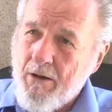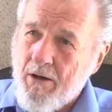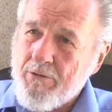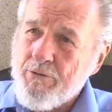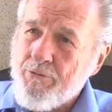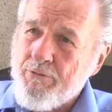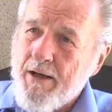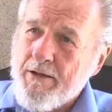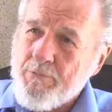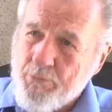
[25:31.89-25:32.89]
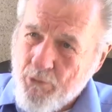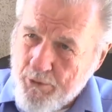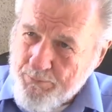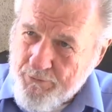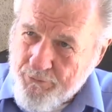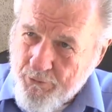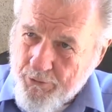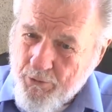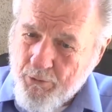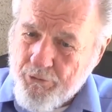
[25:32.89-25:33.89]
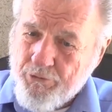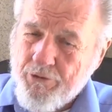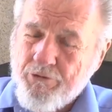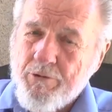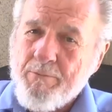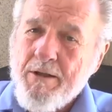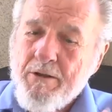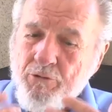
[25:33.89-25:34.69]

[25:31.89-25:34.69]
are in fact brought before the court system